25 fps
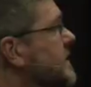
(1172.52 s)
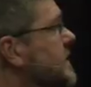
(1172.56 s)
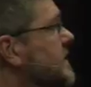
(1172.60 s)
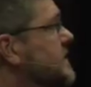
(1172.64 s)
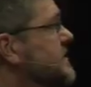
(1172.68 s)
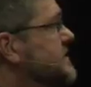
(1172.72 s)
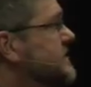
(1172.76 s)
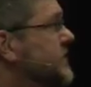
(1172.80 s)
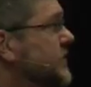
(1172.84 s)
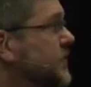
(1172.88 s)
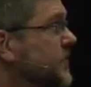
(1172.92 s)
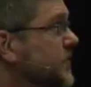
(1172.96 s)

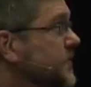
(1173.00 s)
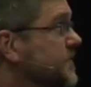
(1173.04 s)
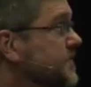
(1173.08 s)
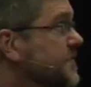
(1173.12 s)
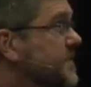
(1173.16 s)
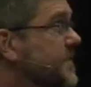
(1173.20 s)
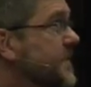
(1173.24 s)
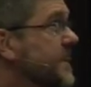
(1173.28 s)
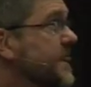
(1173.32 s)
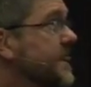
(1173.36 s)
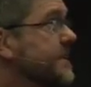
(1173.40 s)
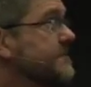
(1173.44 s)
So
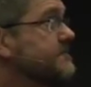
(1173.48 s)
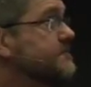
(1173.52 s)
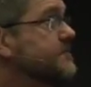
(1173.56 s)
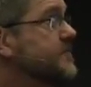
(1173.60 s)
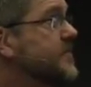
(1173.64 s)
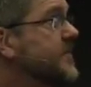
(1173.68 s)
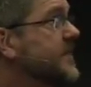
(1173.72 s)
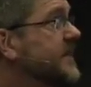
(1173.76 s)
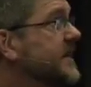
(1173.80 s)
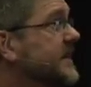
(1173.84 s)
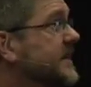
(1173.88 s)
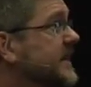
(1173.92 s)

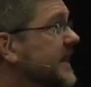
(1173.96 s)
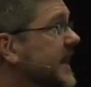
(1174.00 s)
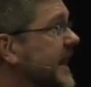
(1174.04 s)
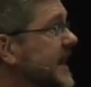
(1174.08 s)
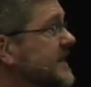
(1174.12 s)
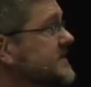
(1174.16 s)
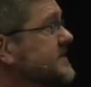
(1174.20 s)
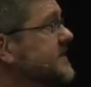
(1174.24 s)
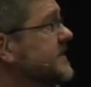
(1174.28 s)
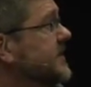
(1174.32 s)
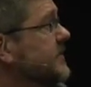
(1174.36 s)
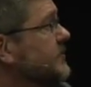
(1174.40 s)
the
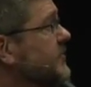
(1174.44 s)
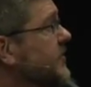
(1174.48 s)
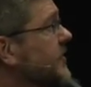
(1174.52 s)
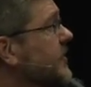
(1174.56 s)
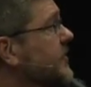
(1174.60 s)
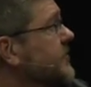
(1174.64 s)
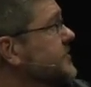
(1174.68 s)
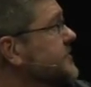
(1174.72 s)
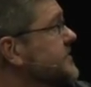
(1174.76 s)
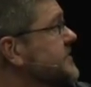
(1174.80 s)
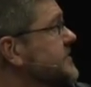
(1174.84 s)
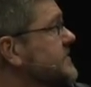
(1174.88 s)
classic
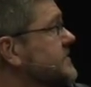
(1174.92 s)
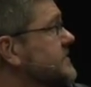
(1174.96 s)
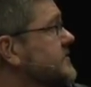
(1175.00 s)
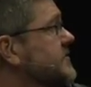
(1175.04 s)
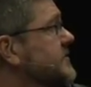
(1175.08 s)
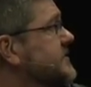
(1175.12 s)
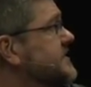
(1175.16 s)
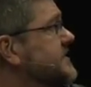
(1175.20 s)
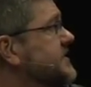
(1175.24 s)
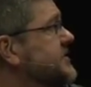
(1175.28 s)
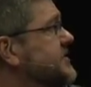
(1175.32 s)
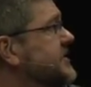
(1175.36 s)
approach
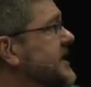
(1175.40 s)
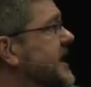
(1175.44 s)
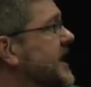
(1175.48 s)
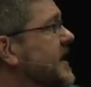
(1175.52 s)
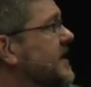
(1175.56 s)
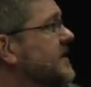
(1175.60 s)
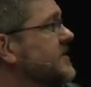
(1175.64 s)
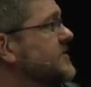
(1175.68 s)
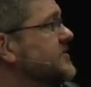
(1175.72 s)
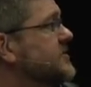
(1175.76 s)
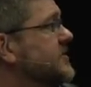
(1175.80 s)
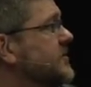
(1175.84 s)
was to
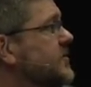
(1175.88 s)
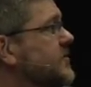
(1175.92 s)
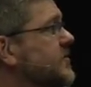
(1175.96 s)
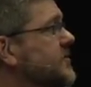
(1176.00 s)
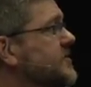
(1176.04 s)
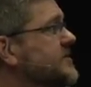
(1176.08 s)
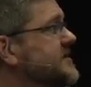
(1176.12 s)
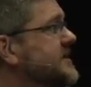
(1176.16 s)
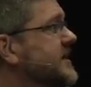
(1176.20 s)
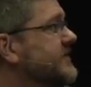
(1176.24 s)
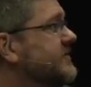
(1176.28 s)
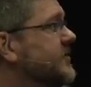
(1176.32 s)
challenge
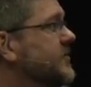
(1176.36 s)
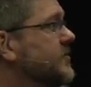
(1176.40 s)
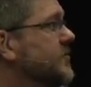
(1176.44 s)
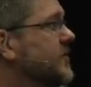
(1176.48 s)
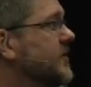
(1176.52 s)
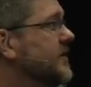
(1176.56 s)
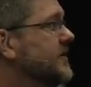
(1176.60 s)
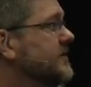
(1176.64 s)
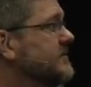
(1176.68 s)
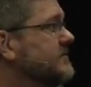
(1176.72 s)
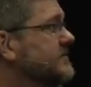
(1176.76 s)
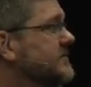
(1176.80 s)
almost
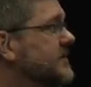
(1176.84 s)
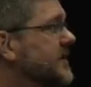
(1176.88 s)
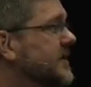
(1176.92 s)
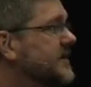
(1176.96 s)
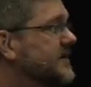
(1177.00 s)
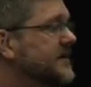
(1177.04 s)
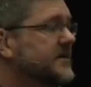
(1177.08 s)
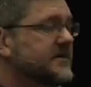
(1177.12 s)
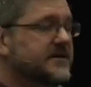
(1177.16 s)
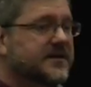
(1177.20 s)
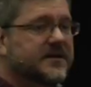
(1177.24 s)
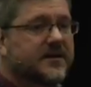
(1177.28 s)
everyone
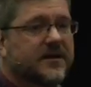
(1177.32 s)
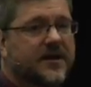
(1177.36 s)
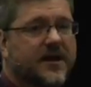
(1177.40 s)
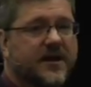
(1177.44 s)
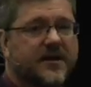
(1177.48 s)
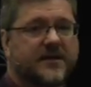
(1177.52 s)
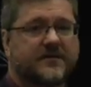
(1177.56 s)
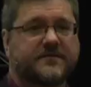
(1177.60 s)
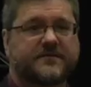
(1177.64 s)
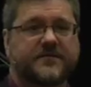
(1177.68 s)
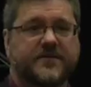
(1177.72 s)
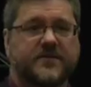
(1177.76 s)
and then
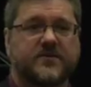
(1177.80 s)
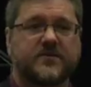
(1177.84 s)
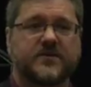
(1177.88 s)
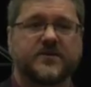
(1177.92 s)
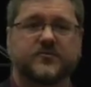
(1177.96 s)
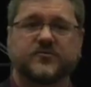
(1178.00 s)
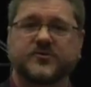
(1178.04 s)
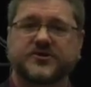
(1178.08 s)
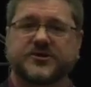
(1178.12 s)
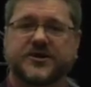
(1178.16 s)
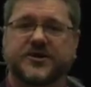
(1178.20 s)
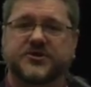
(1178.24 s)
decline a few
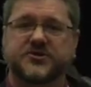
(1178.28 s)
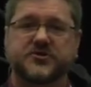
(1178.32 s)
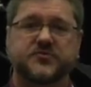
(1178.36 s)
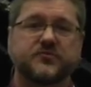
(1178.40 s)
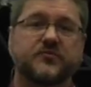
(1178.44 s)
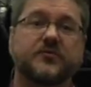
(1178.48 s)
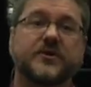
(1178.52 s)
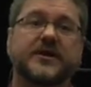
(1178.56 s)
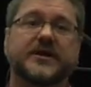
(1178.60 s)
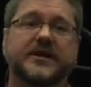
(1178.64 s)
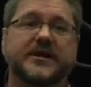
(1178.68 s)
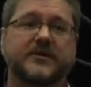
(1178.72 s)
that were judged
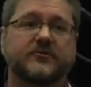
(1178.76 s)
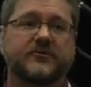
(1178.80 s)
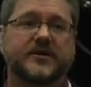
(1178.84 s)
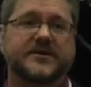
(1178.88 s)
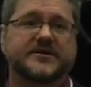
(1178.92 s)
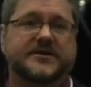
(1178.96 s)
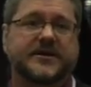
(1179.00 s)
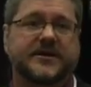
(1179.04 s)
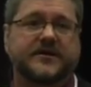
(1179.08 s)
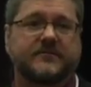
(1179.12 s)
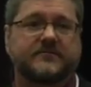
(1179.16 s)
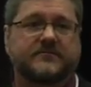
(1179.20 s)
really
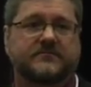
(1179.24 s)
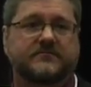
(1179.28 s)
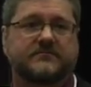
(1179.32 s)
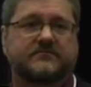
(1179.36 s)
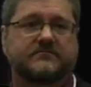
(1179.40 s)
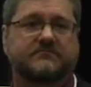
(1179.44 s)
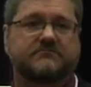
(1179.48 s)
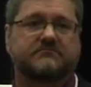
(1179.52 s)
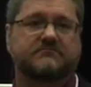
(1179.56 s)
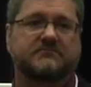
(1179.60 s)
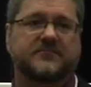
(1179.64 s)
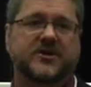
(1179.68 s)
risky.
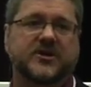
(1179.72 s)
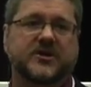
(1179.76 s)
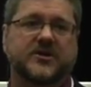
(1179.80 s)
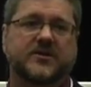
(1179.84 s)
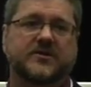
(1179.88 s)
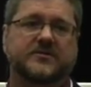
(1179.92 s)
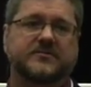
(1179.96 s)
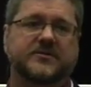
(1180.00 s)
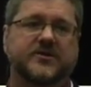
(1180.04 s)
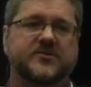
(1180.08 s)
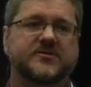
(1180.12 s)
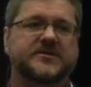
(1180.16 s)

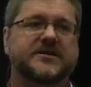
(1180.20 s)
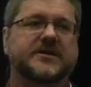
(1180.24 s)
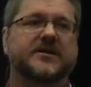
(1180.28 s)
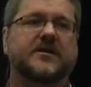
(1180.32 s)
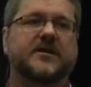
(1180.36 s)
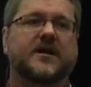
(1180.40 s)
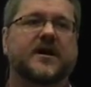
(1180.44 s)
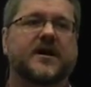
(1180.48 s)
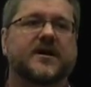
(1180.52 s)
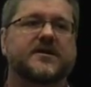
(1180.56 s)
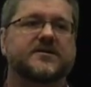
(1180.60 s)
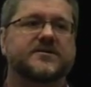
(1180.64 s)
Those
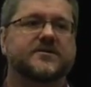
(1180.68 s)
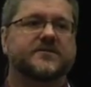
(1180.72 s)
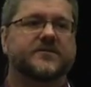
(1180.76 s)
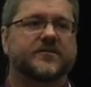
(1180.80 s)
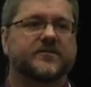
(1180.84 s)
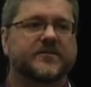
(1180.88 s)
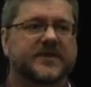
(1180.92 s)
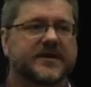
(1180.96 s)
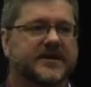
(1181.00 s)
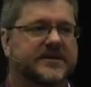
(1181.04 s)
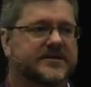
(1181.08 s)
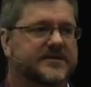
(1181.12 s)
declines are
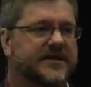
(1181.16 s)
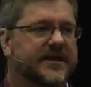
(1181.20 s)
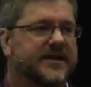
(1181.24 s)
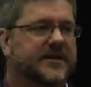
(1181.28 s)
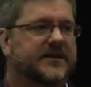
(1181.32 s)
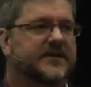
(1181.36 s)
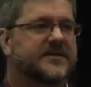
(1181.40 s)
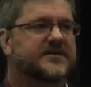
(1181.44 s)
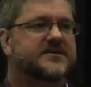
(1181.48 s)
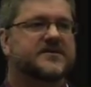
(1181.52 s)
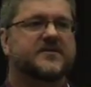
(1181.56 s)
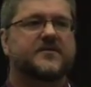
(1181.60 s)
from things like a
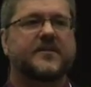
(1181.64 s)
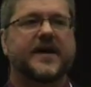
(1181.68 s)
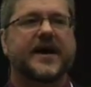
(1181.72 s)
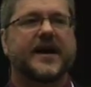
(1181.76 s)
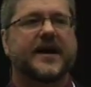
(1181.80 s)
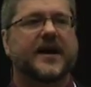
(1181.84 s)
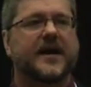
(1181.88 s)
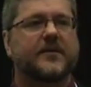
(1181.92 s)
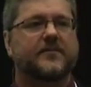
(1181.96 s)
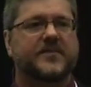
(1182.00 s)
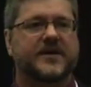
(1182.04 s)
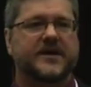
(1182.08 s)
list of
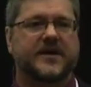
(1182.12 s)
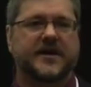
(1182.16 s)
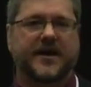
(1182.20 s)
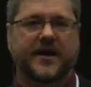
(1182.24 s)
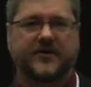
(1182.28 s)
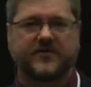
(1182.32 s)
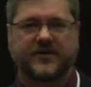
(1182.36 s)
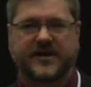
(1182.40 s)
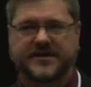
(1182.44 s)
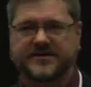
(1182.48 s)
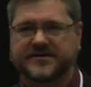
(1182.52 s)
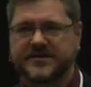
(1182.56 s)
bad IP
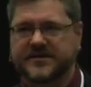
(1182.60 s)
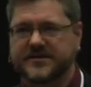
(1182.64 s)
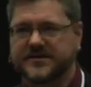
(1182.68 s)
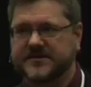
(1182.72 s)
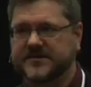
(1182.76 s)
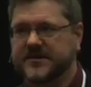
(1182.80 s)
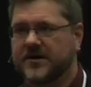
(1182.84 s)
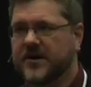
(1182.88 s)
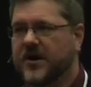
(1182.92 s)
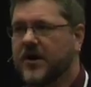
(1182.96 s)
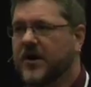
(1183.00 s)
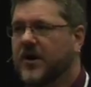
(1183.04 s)

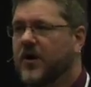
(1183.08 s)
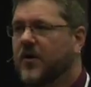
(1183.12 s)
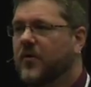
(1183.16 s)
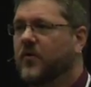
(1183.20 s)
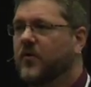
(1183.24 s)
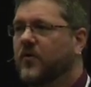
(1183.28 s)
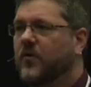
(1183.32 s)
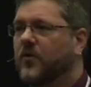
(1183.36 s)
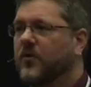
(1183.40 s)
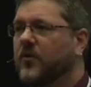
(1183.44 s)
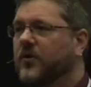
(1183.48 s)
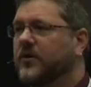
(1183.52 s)
addresses
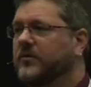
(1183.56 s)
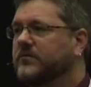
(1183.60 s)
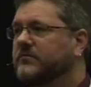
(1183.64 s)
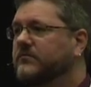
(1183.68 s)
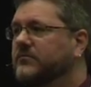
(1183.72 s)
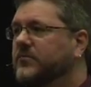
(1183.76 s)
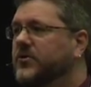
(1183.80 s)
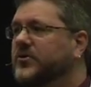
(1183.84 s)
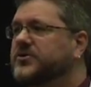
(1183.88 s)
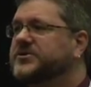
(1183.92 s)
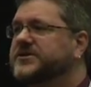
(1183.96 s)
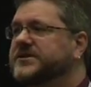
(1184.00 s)
or
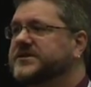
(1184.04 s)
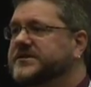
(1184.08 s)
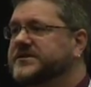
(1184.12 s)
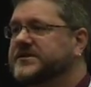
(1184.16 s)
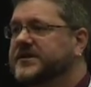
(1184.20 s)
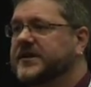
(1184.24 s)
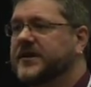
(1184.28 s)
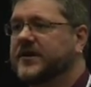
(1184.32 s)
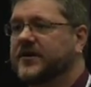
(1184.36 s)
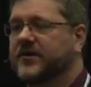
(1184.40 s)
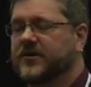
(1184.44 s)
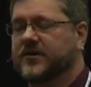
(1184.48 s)

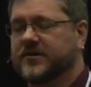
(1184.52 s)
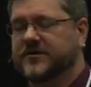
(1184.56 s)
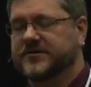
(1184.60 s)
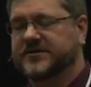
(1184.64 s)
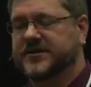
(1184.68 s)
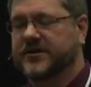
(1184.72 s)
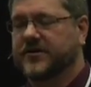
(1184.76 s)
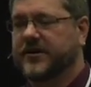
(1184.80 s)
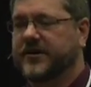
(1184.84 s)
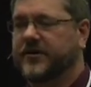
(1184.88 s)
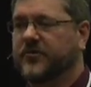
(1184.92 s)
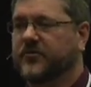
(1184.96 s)

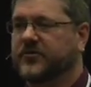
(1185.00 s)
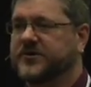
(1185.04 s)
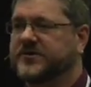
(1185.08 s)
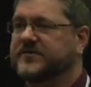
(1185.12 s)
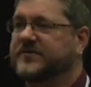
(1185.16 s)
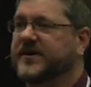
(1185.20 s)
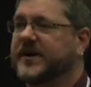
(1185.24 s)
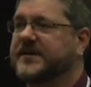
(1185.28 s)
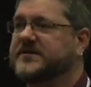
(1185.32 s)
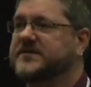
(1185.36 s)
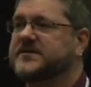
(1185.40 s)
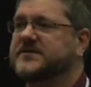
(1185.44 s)
or
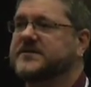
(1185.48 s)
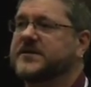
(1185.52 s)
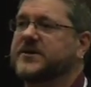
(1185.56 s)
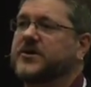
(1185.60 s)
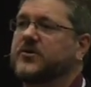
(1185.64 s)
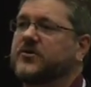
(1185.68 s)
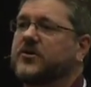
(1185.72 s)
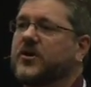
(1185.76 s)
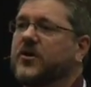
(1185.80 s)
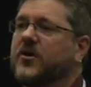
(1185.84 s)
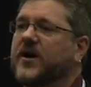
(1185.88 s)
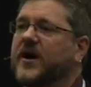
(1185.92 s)
devices
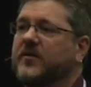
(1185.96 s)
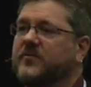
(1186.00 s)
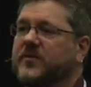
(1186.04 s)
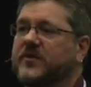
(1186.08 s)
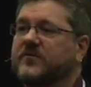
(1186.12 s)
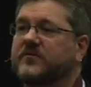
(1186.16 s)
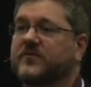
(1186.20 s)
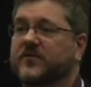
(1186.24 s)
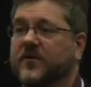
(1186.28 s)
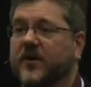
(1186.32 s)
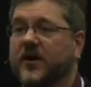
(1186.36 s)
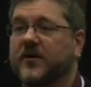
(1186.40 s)
that have
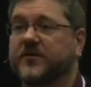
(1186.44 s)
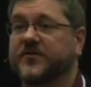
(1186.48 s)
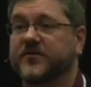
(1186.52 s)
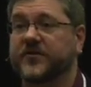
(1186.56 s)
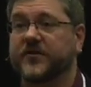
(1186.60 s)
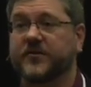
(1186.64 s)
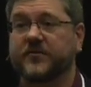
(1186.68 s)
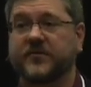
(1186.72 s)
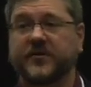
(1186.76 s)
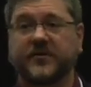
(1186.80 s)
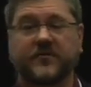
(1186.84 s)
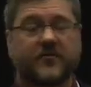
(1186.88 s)
been
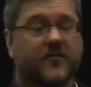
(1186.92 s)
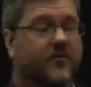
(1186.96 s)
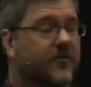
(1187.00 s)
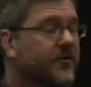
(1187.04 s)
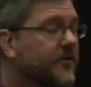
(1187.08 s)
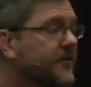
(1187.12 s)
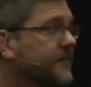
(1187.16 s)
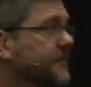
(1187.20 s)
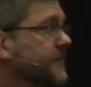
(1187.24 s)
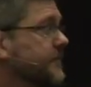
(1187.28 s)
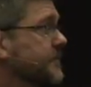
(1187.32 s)
fraudulent before.